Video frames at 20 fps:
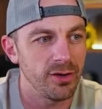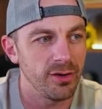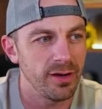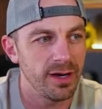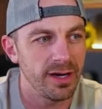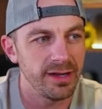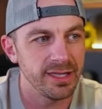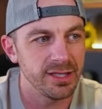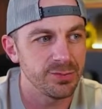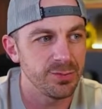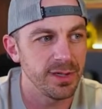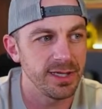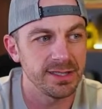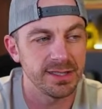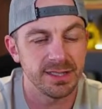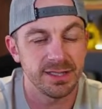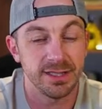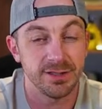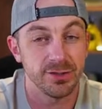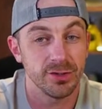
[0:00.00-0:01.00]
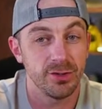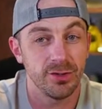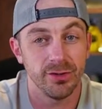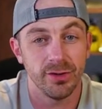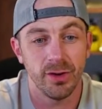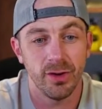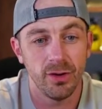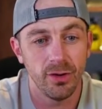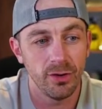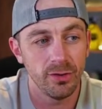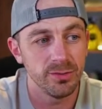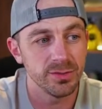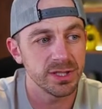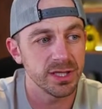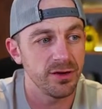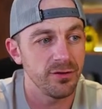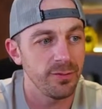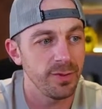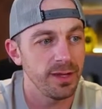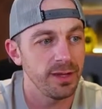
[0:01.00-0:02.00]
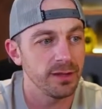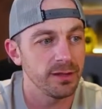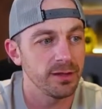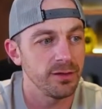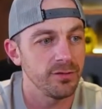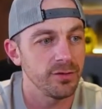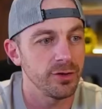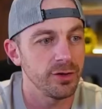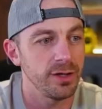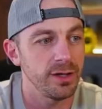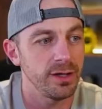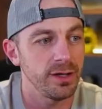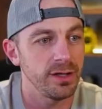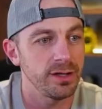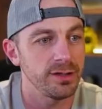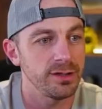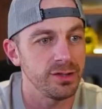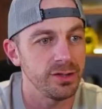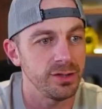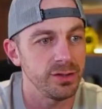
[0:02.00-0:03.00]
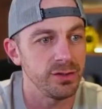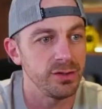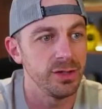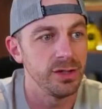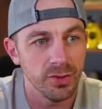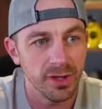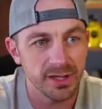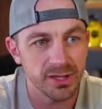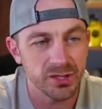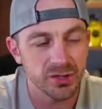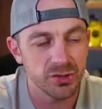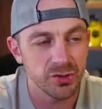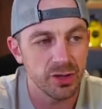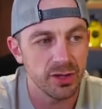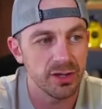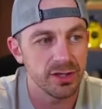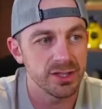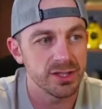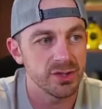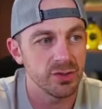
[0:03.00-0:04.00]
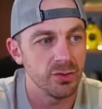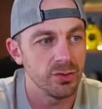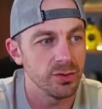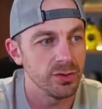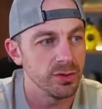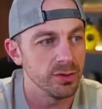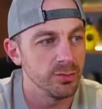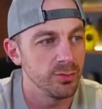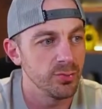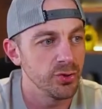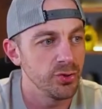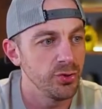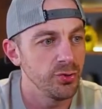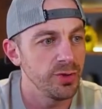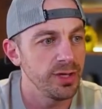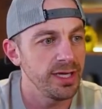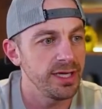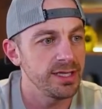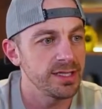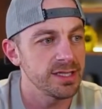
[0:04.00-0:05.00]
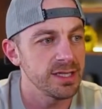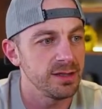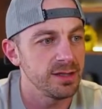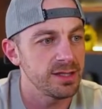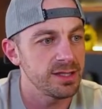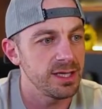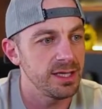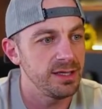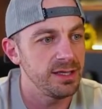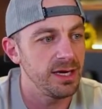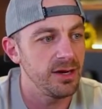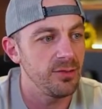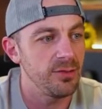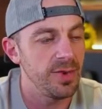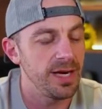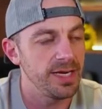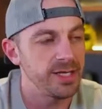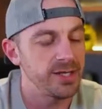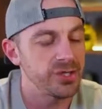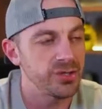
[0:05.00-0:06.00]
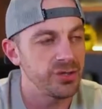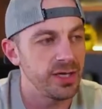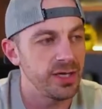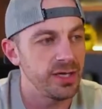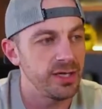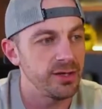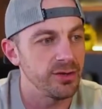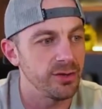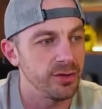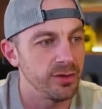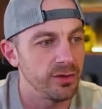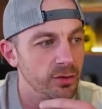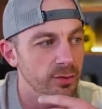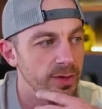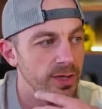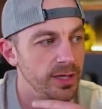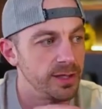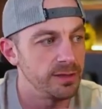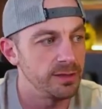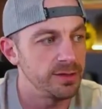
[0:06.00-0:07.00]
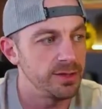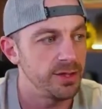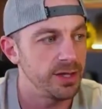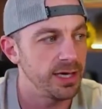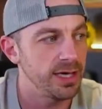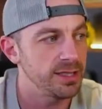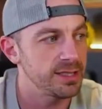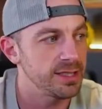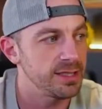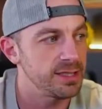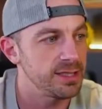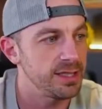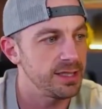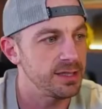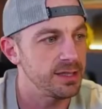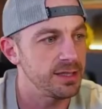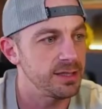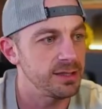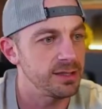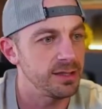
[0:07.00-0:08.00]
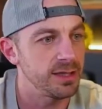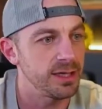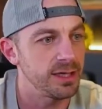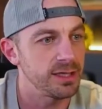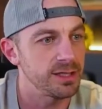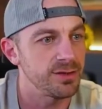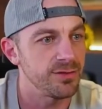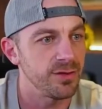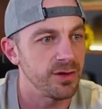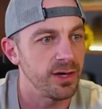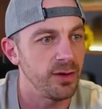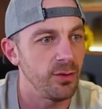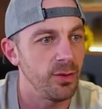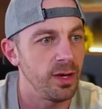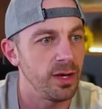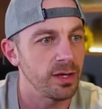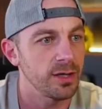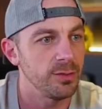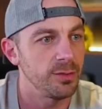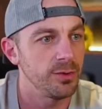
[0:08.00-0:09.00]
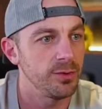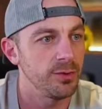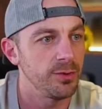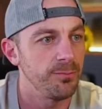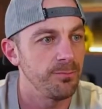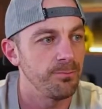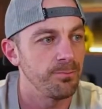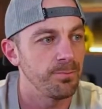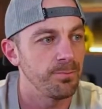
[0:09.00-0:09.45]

A lot of these places, these are old homes that have been converted into restaurants or breweries. Let's head down Main Street here a little bit so you guys can see it. Again, it's very walkable.